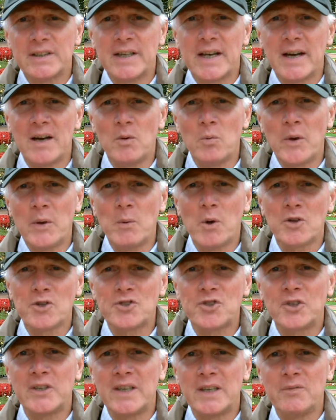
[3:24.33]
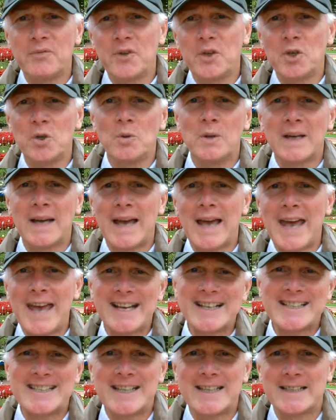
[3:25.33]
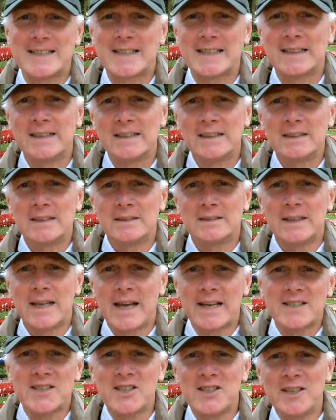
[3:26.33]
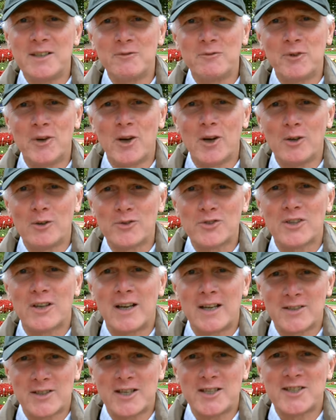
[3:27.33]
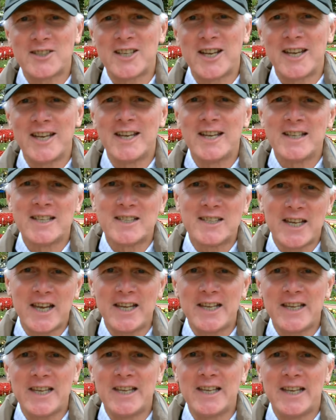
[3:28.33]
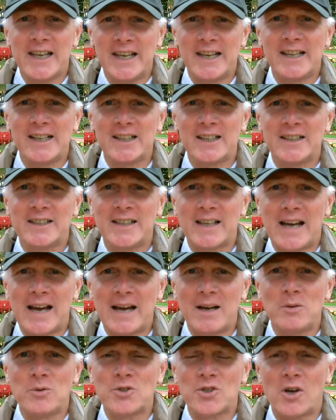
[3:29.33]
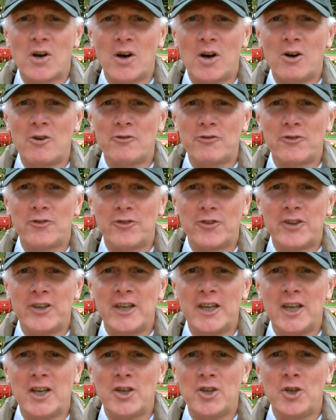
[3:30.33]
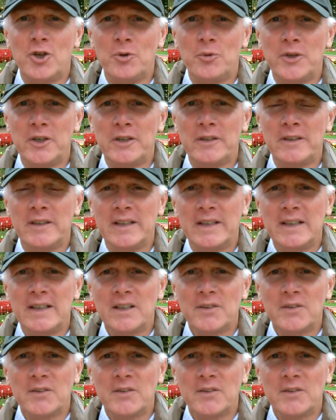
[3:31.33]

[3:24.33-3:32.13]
Now we want to give you exit. And exit involves, as I say, taking England out of the Union.